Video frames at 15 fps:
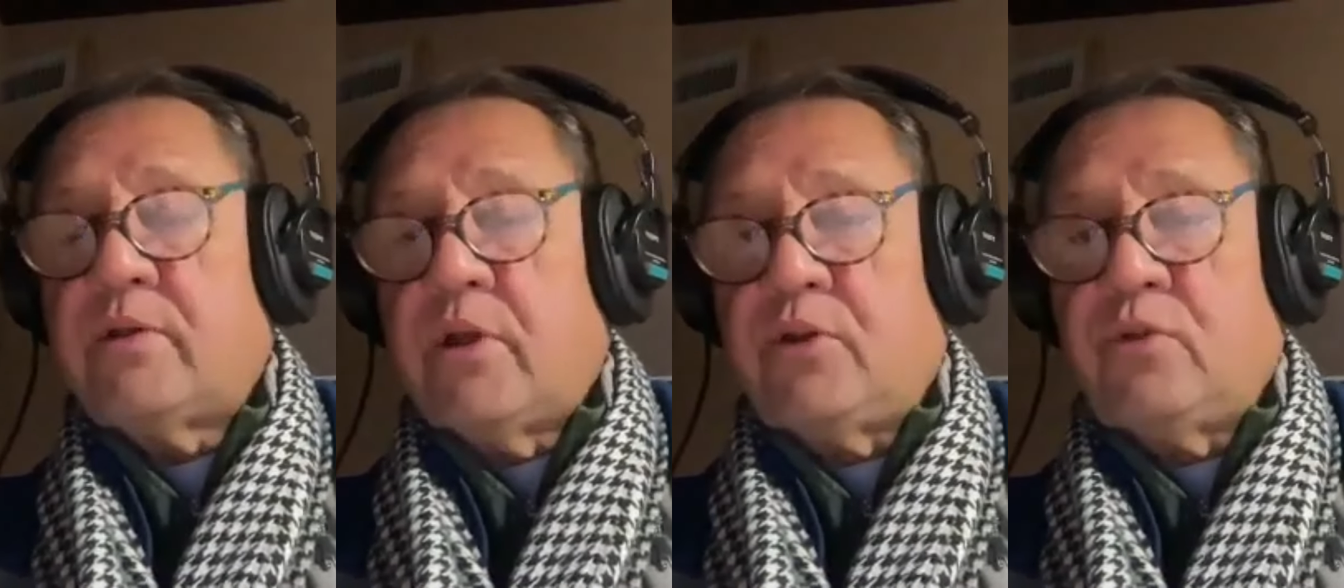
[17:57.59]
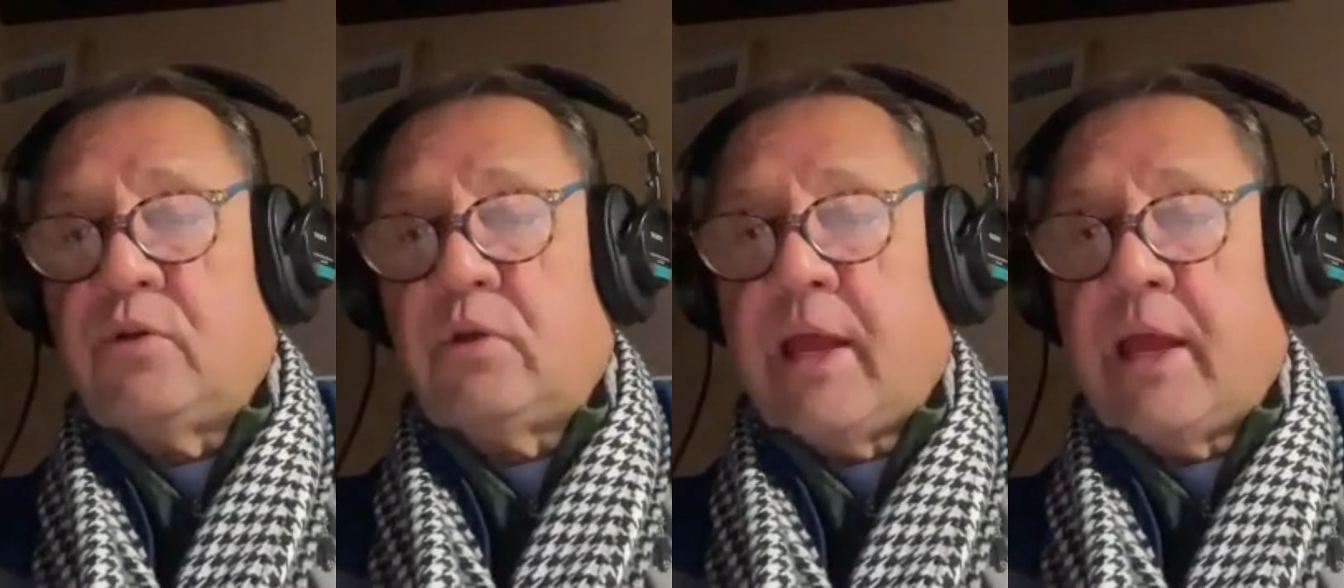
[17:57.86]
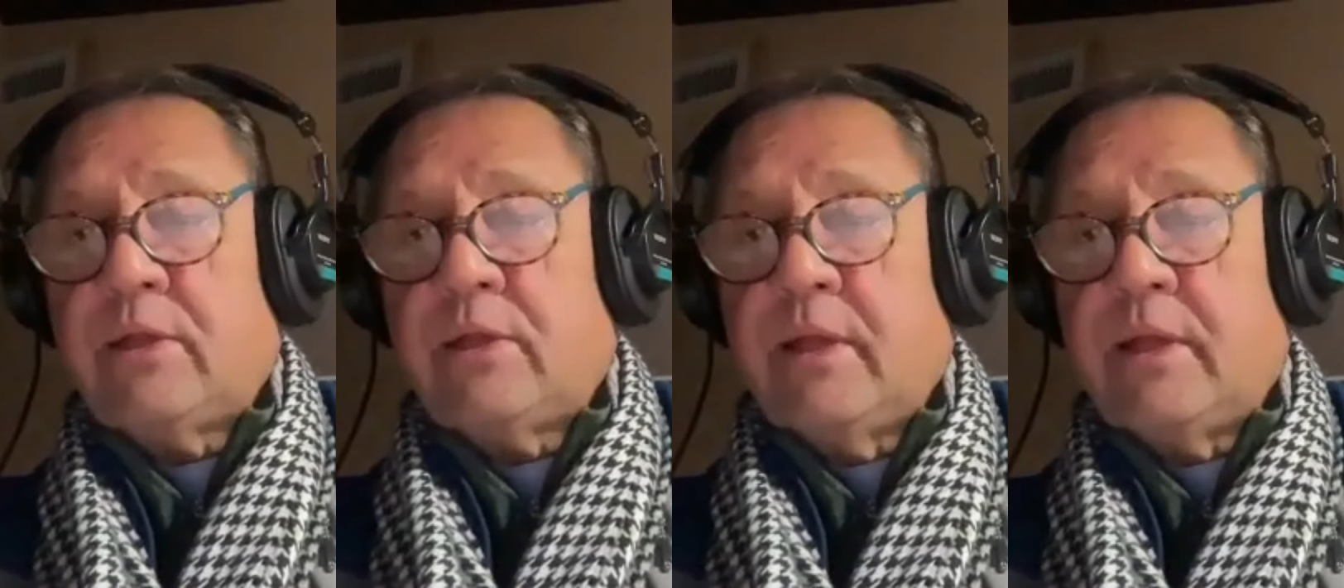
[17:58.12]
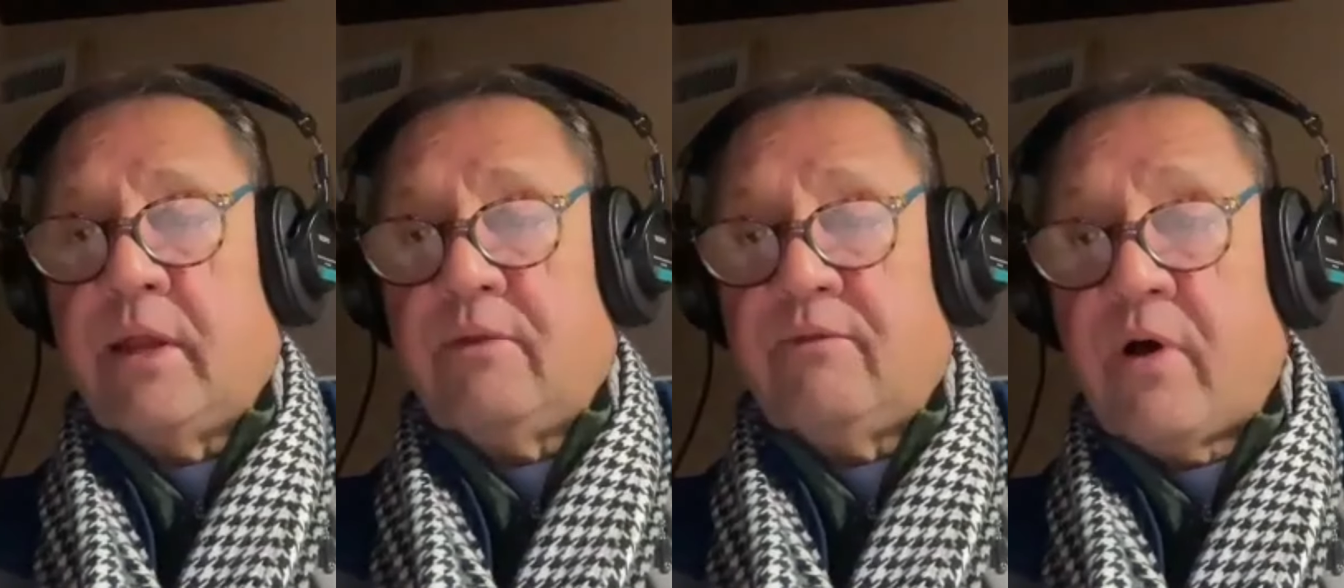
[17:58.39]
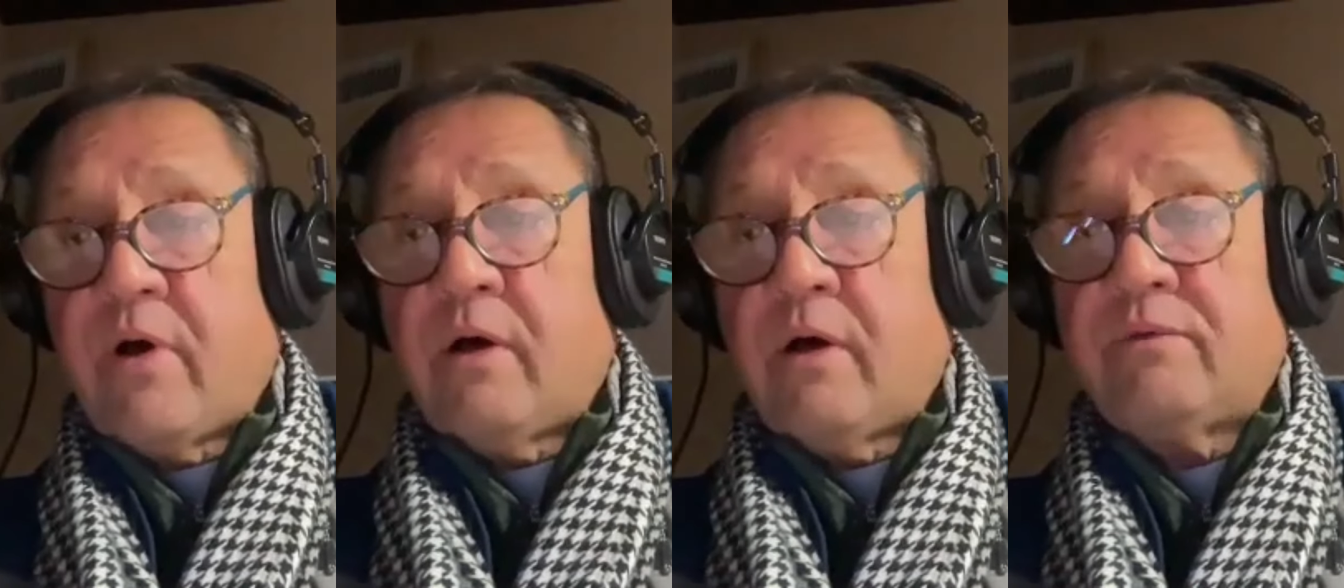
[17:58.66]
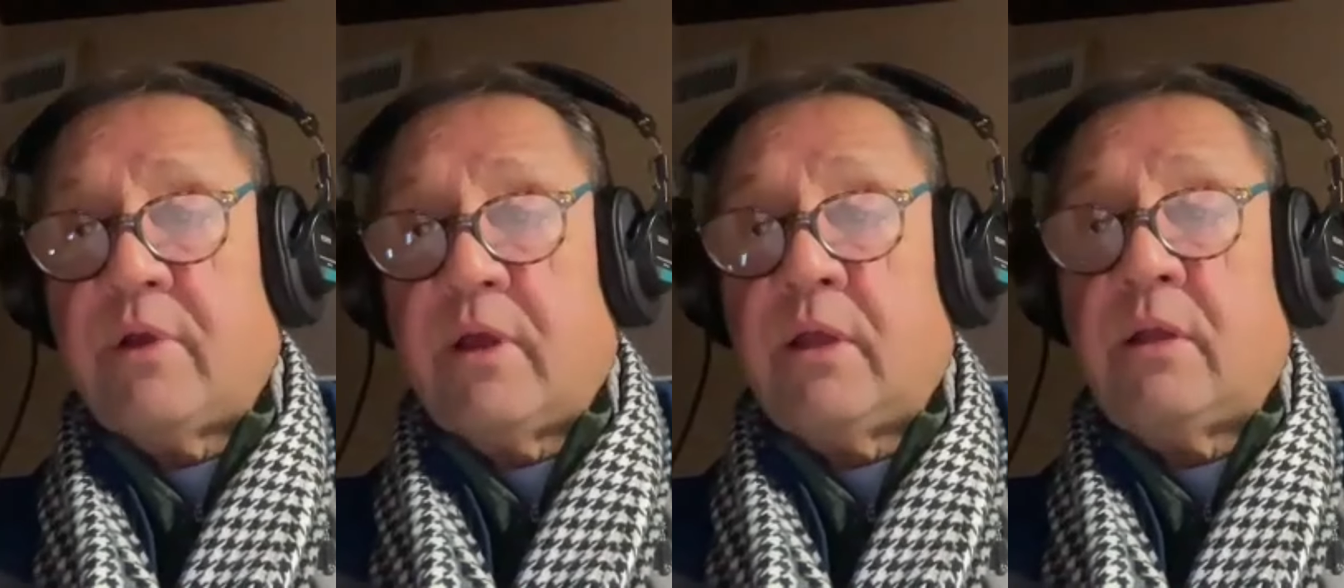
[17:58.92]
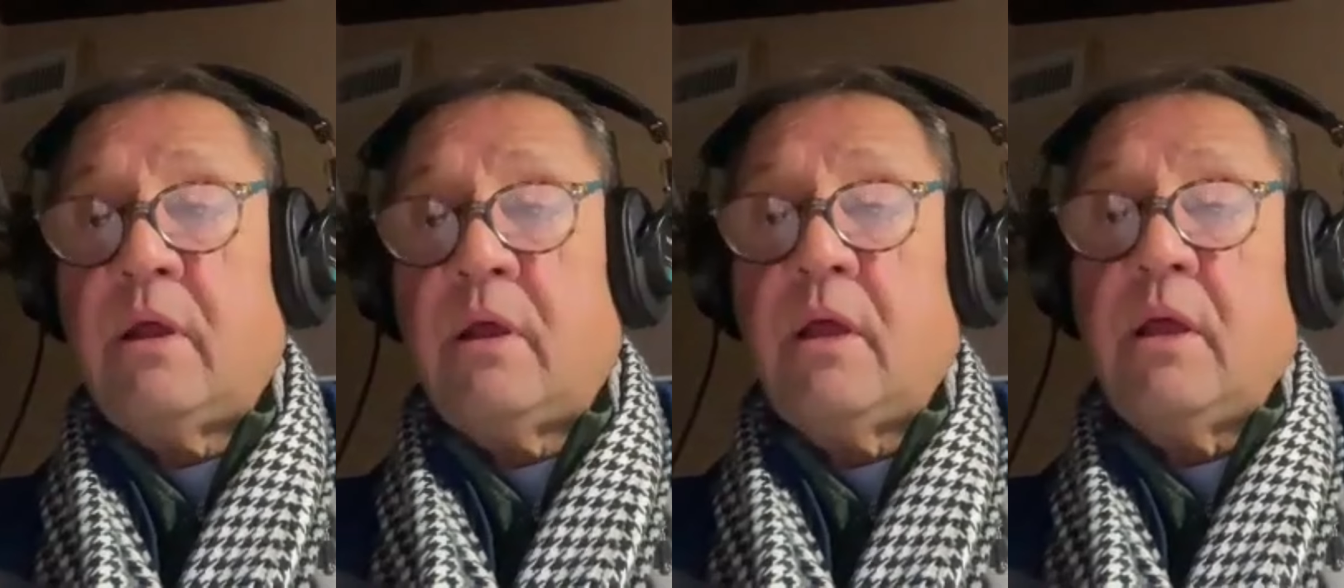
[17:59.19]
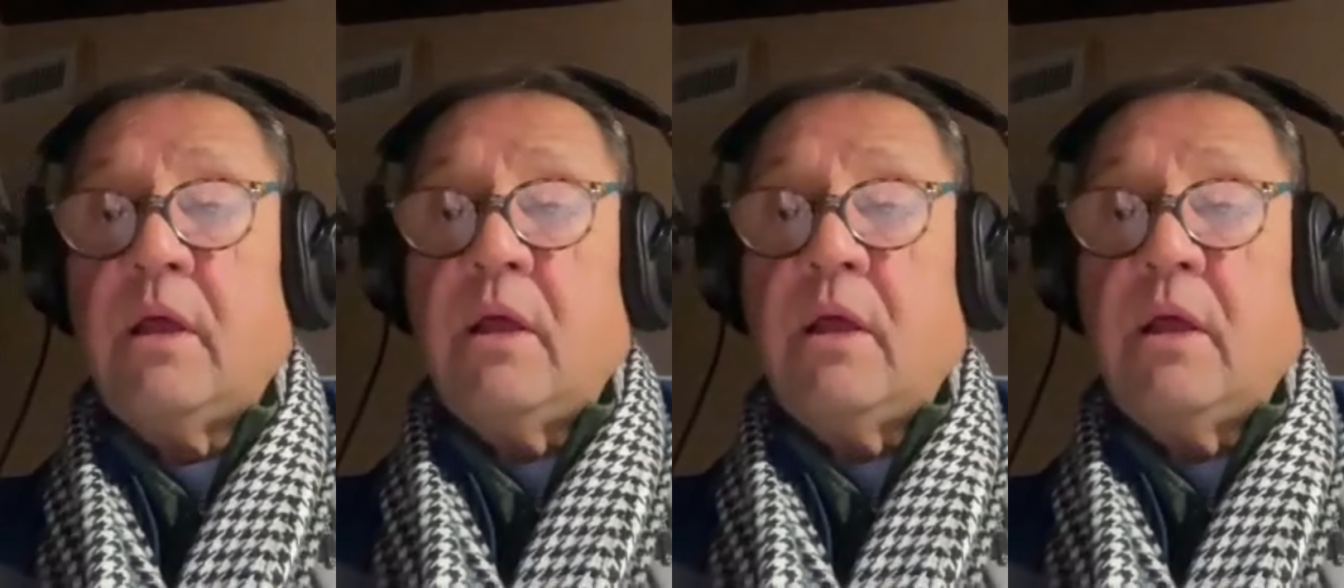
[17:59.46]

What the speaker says: that you'd like to get involved in?